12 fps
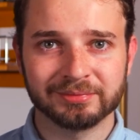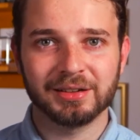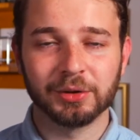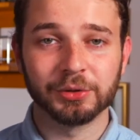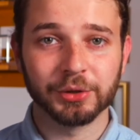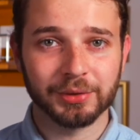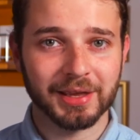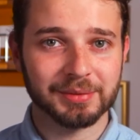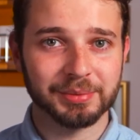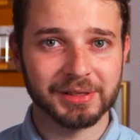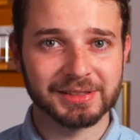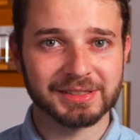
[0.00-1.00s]
Although
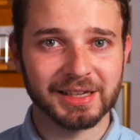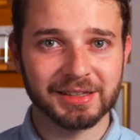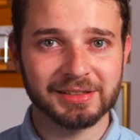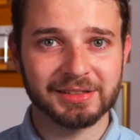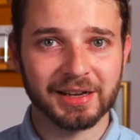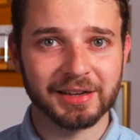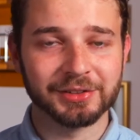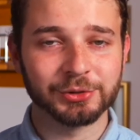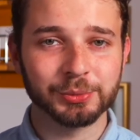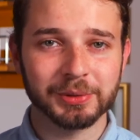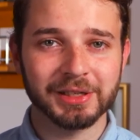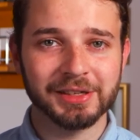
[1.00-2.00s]
that being said, I
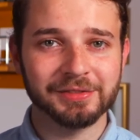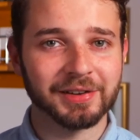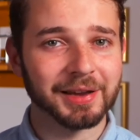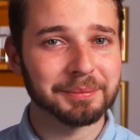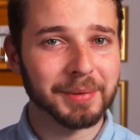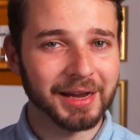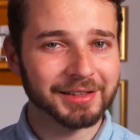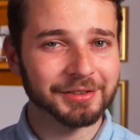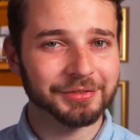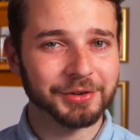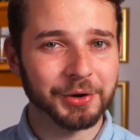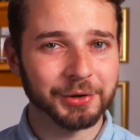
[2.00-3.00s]
do believe I might
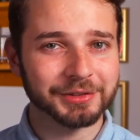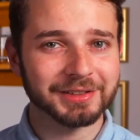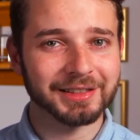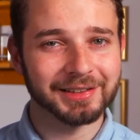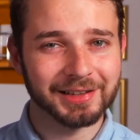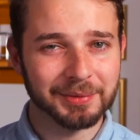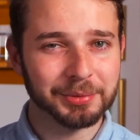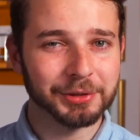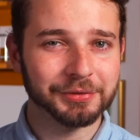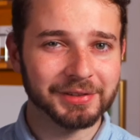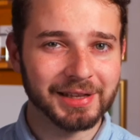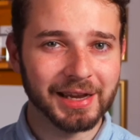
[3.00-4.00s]
have caught a couple
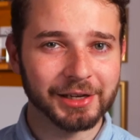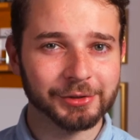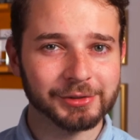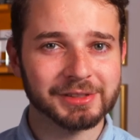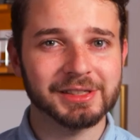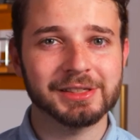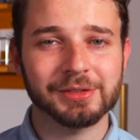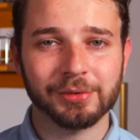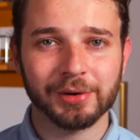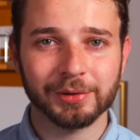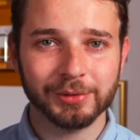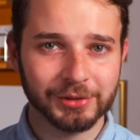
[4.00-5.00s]
of inaccuracies
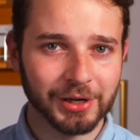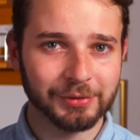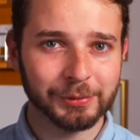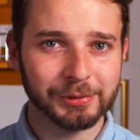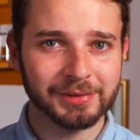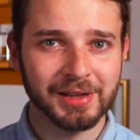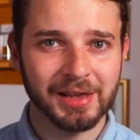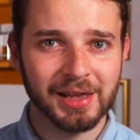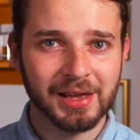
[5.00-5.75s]
throughout the novel,